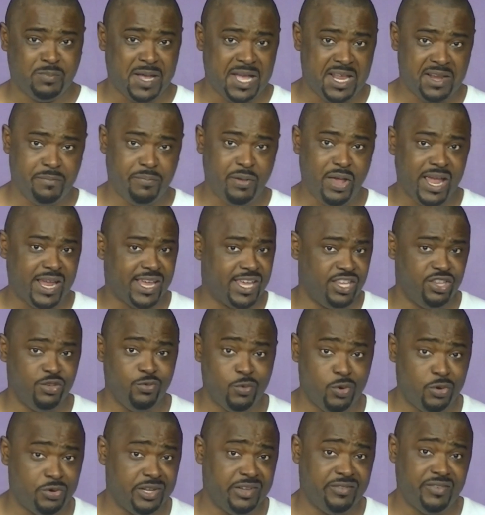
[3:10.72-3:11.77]
buy the packet. You
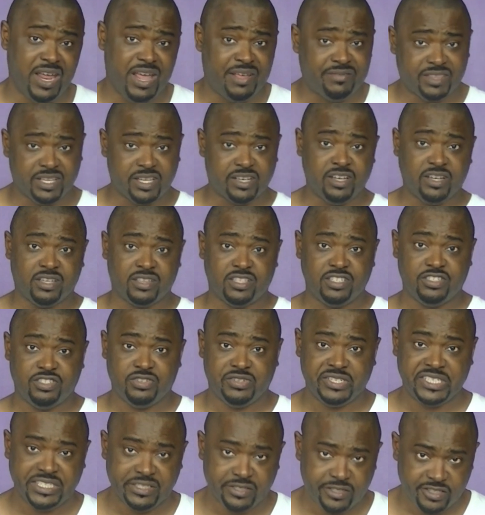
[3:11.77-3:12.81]
won't even have to cook the
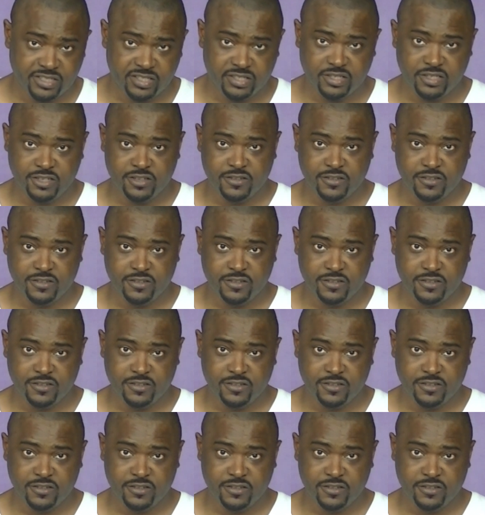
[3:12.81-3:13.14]
joints.